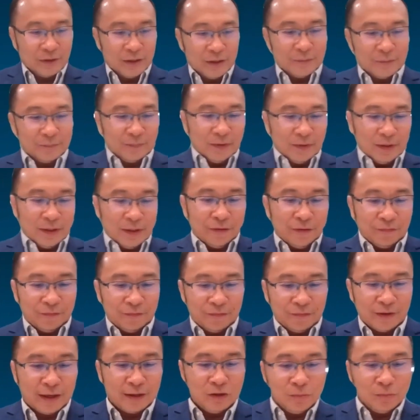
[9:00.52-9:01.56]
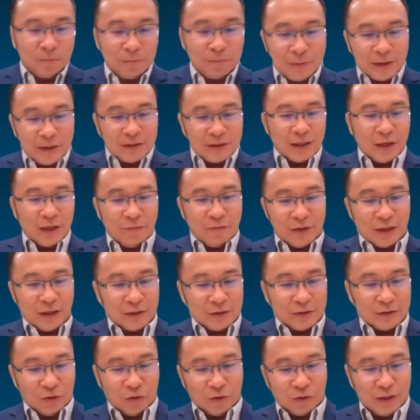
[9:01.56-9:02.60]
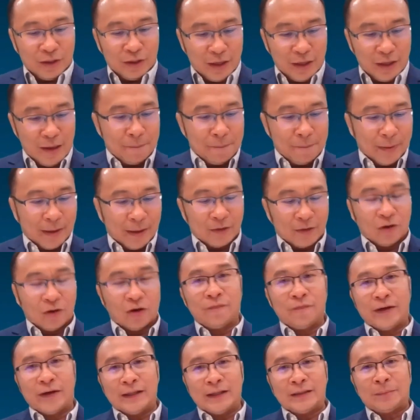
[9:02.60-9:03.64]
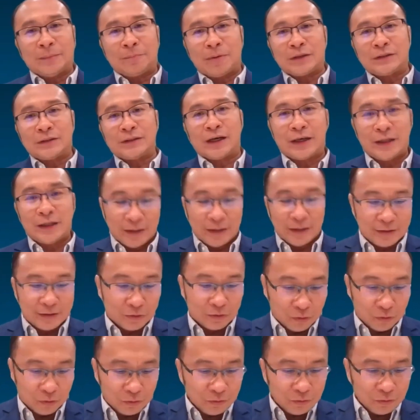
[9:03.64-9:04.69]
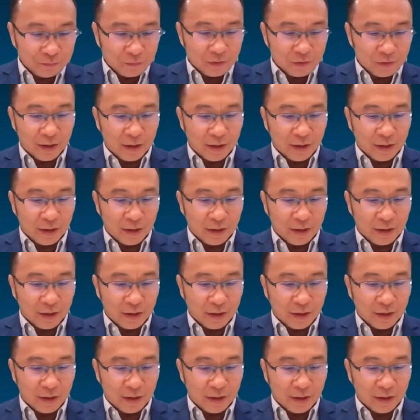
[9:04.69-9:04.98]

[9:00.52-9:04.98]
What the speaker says: Right, Dave, can you please share with us on the impact of enterprise architecture role,